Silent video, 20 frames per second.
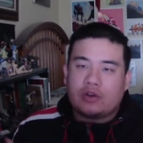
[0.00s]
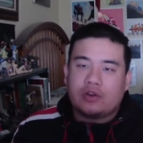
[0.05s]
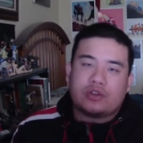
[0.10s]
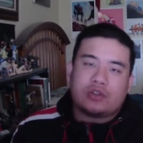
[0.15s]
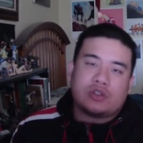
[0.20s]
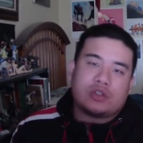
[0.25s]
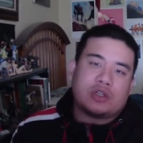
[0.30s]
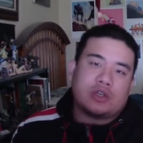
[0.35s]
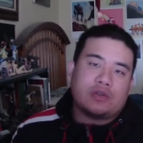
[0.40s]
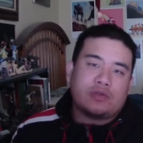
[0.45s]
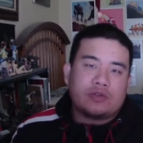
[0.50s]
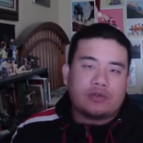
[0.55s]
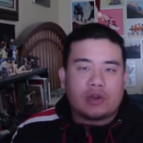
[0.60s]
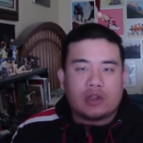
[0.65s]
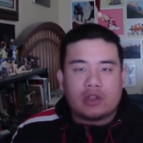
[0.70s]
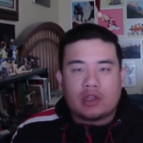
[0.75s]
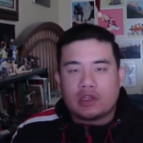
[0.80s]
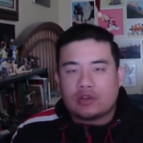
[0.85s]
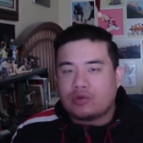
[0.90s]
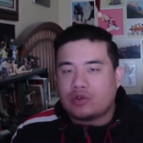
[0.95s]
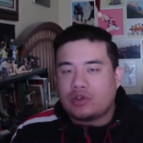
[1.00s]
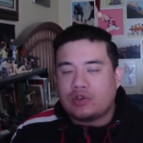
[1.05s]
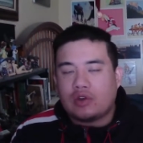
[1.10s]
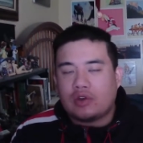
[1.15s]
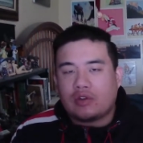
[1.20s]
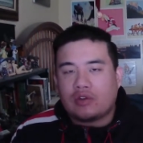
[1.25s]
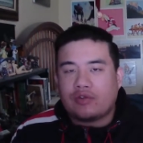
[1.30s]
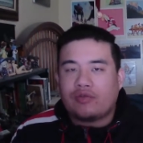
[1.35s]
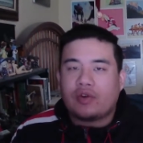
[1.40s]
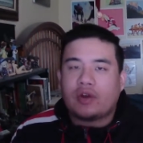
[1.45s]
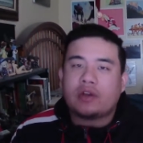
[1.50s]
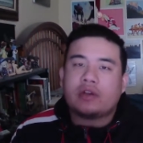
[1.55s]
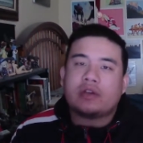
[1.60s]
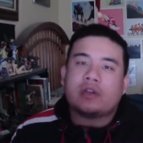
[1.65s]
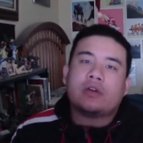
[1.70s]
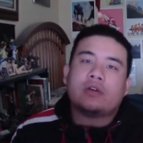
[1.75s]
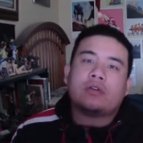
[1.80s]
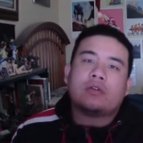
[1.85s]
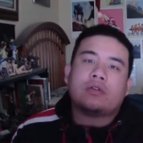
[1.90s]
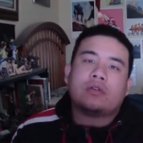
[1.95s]
yourselves, right? That's what you have to find
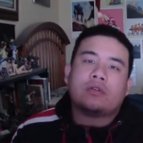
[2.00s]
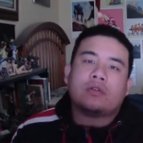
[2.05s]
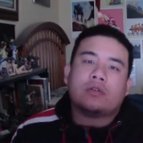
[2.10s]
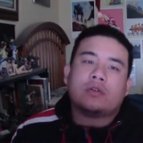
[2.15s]
out.